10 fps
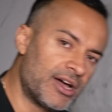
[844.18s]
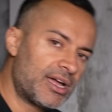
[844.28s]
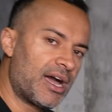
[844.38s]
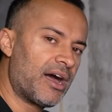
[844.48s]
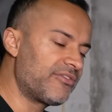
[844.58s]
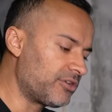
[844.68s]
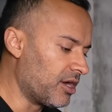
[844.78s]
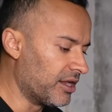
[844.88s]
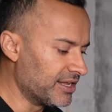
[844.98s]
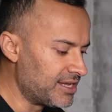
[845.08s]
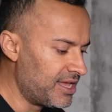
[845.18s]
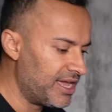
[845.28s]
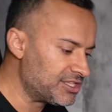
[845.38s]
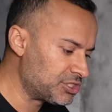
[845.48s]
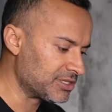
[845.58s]
a cover on it.
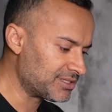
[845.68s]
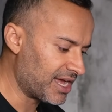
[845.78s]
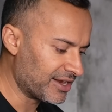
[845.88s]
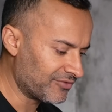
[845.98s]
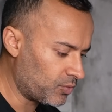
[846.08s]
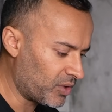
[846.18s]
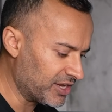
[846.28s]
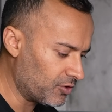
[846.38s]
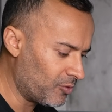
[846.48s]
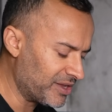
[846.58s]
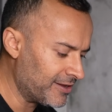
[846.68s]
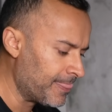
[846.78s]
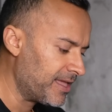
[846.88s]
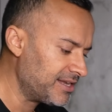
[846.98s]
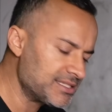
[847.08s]
It's just kind of wide open.
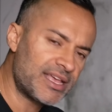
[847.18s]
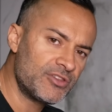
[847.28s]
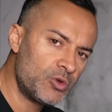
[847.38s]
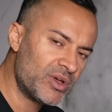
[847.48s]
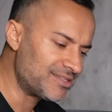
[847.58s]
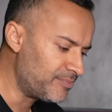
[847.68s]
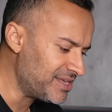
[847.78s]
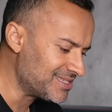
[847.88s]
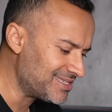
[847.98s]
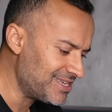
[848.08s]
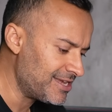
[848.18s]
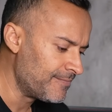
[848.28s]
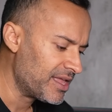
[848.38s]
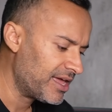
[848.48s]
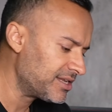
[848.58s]
It does have a USB-C,
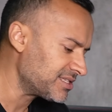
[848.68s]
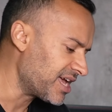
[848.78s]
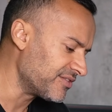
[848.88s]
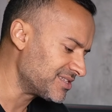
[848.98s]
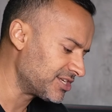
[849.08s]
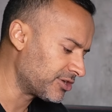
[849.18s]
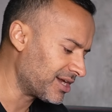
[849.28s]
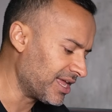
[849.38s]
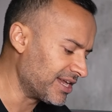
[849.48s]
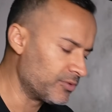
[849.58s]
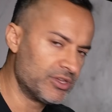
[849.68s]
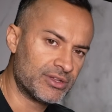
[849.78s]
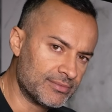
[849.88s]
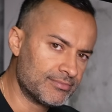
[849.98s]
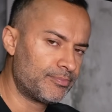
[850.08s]
and it does have a cigarette lighter where you
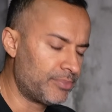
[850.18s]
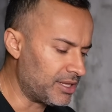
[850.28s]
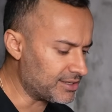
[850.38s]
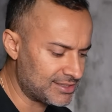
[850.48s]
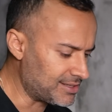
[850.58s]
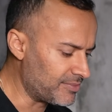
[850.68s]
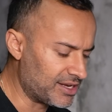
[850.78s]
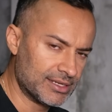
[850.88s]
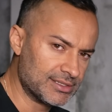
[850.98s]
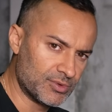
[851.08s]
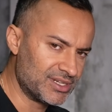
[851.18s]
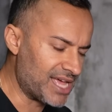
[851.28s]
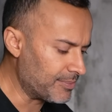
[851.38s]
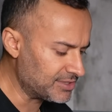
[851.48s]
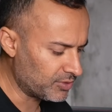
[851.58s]
can plug something in to
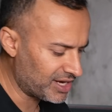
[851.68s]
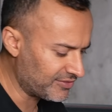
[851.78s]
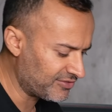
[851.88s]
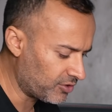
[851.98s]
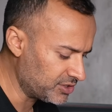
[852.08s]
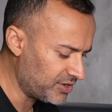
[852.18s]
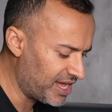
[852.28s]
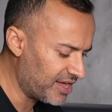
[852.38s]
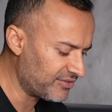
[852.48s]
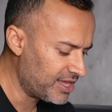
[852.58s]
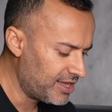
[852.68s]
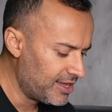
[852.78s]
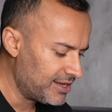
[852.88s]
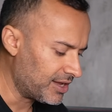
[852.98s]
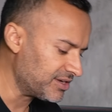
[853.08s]
adapt to whatever phone you have.
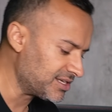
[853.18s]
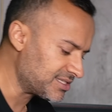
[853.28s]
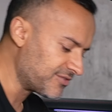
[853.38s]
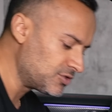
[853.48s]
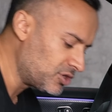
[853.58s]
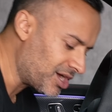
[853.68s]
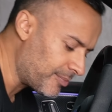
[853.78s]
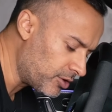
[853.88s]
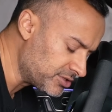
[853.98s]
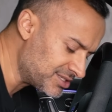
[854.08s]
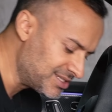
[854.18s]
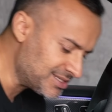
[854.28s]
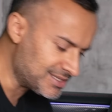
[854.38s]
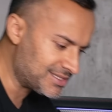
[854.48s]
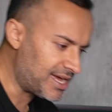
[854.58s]
Now, it does have 2 cup holders,
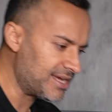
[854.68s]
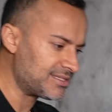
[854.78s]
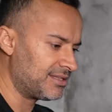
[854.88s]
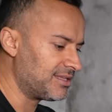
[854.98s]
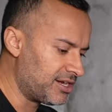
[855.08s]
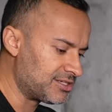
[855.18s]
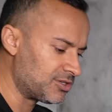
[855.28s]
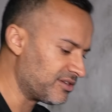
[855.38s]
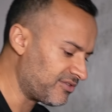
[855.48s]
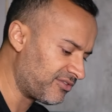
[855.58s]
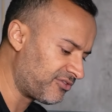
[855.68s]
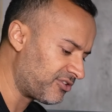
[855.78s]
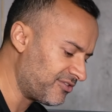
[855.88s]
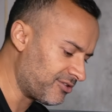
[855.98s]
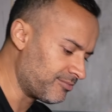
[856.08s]
decent size, and they're sort of
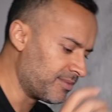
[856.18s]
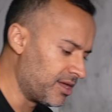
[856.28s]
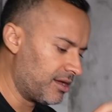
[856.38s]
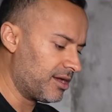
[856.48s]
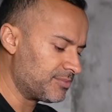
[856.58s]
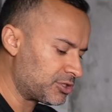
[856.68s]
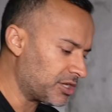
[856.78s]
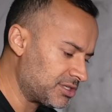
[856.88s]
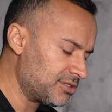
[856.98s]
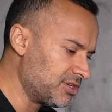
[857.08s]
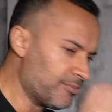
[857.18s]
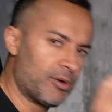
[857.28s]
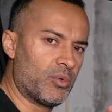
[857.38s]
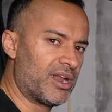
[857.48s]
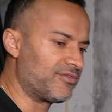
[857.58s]
free from obstruction, so you can
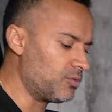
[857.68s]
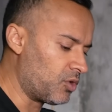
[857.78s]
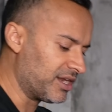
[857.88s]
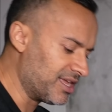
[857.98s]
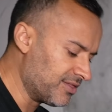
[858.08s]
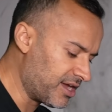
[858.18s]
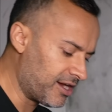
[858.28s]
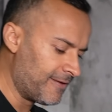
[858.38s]
put whatever you want in there.